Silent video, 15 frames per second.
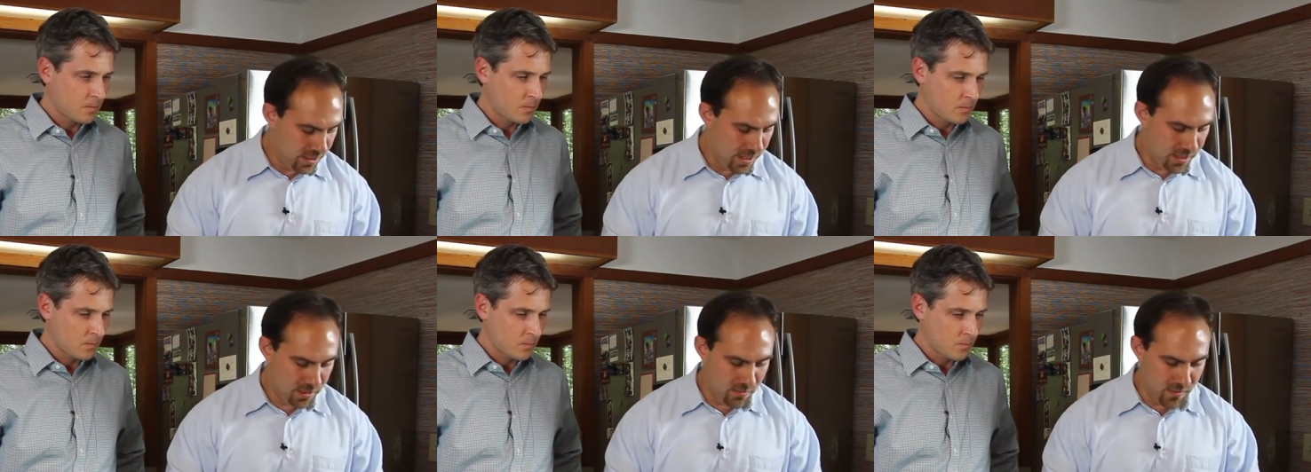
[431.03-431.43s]

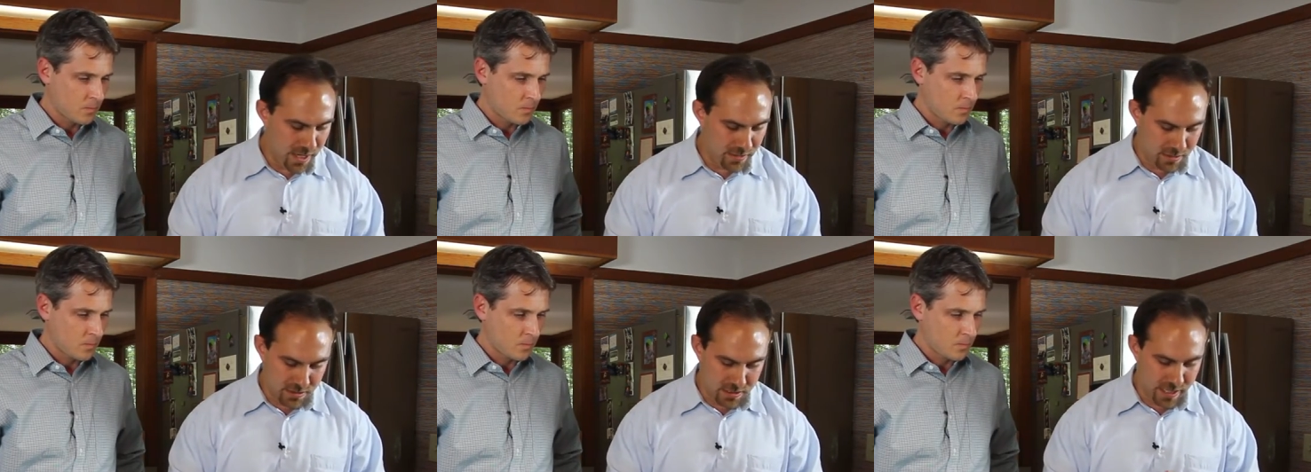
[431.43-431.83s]
Speaker 1: and you
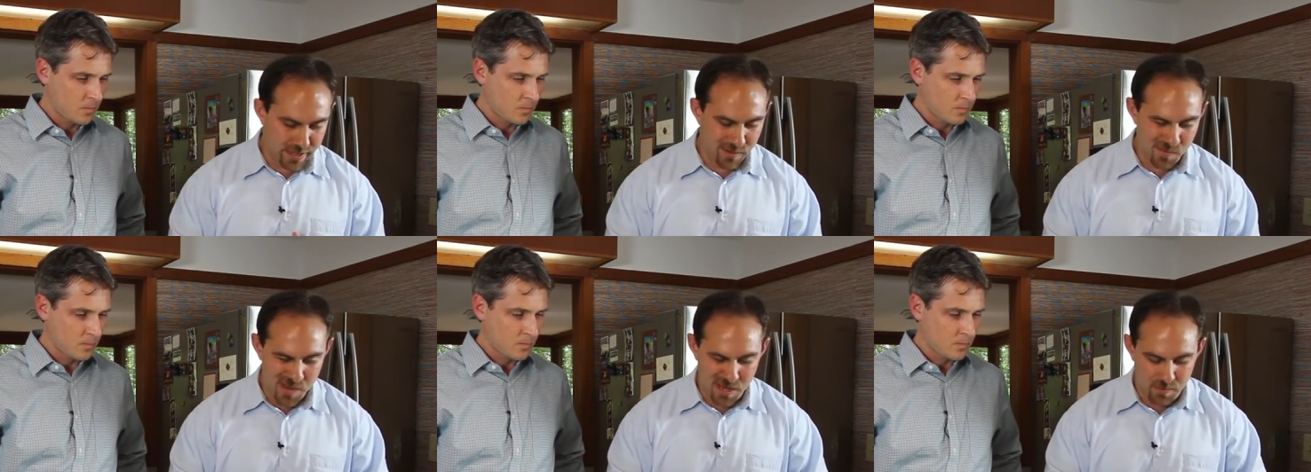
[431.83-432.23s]
make this
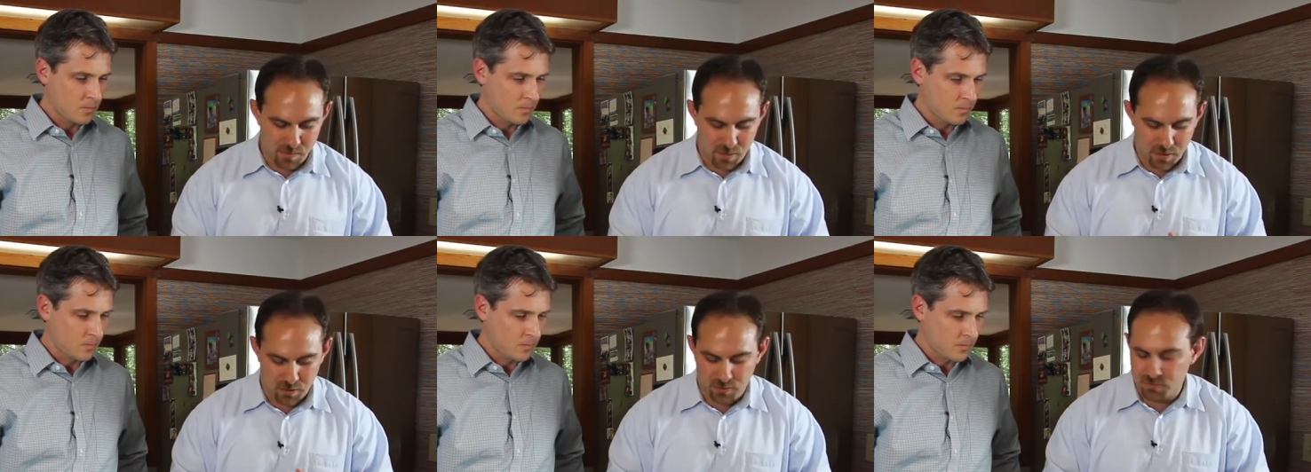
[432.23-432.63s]
kind of
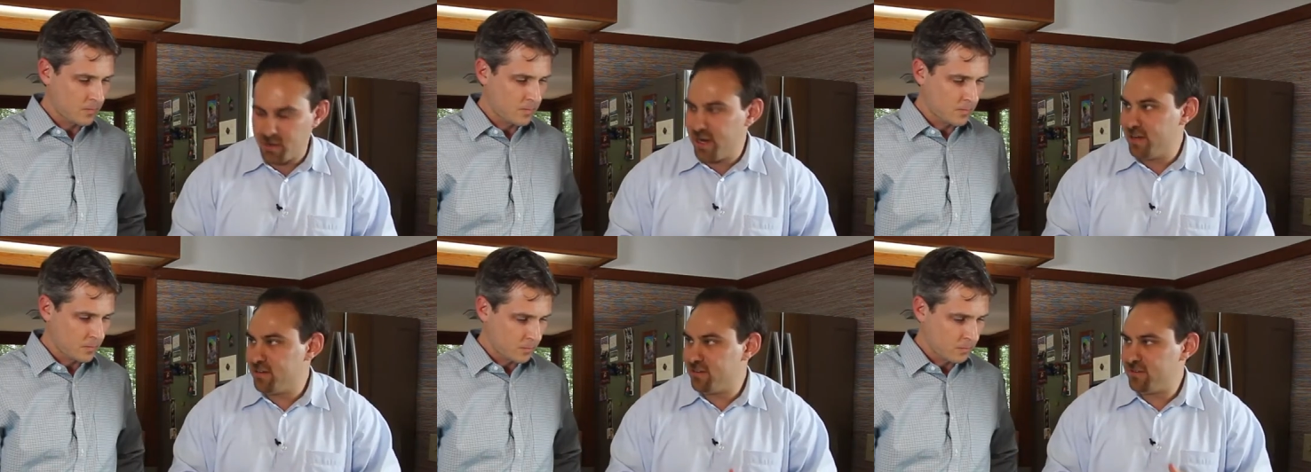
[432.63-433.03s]
meatball
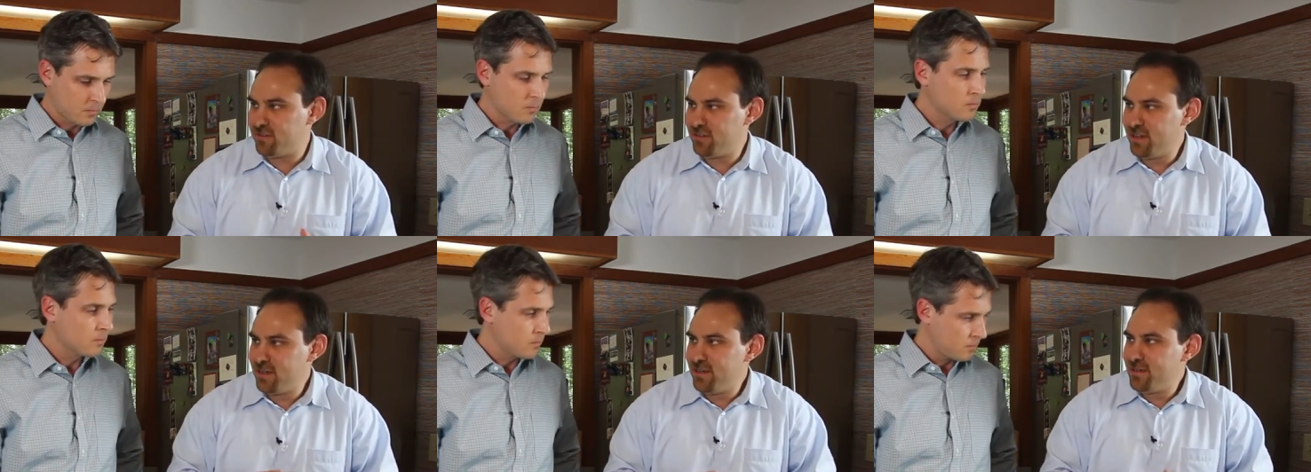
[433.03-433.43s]
rice,